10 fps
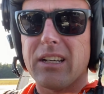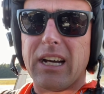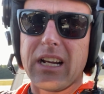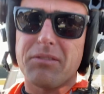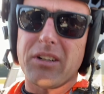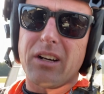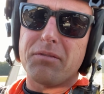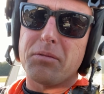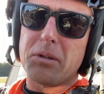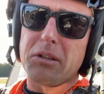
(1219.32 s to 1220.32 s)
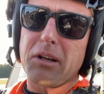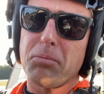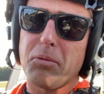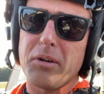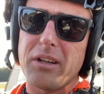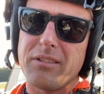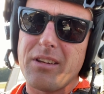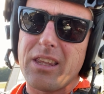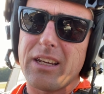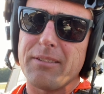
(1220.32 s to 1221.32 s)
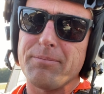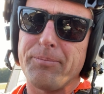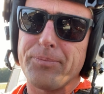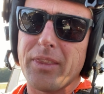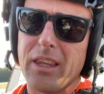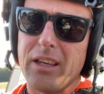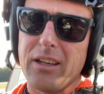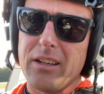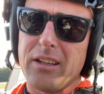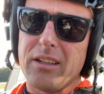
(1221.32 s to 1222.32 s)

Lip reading: out of an unfamiliar airport thing.